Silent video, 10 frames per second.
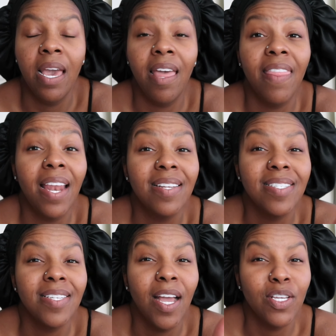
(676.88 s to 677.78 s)
and then I
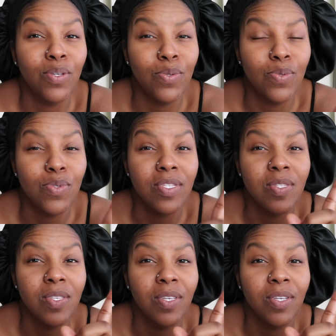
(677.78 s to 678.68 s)
did not use
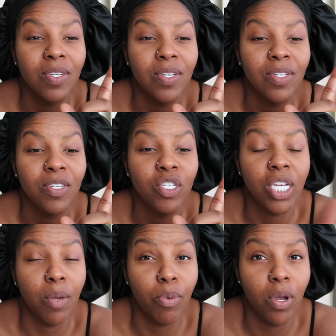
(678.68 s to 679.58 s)

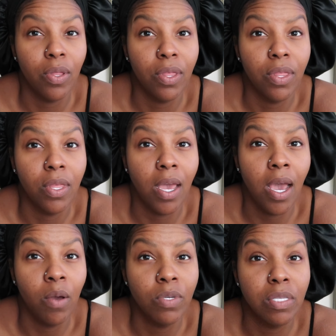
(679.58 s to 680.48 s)
chicken broth.
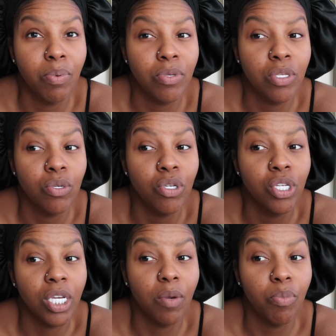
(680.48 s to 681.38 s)
I was supposed to use
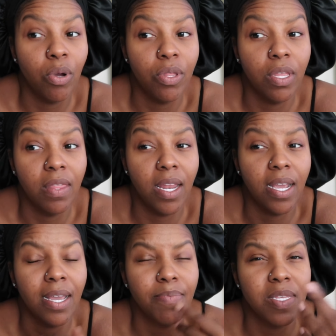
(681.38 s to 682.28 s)
chicken broth and that I
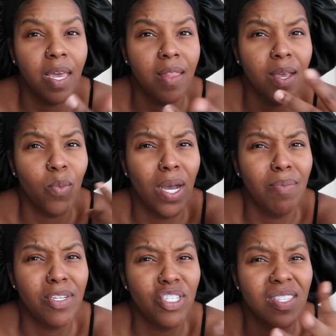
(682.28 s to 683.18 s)
kept saying like why
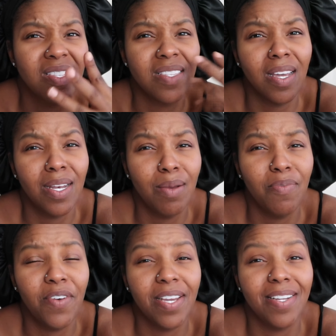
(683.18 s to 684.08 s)
am I just sucking up
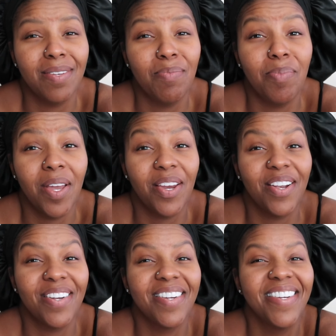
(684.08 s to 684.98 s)
fucking
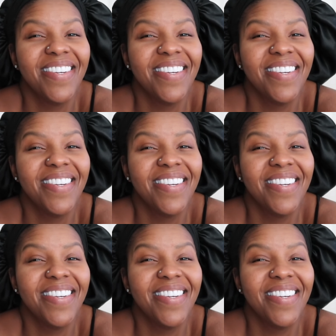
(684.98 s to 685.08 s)
butter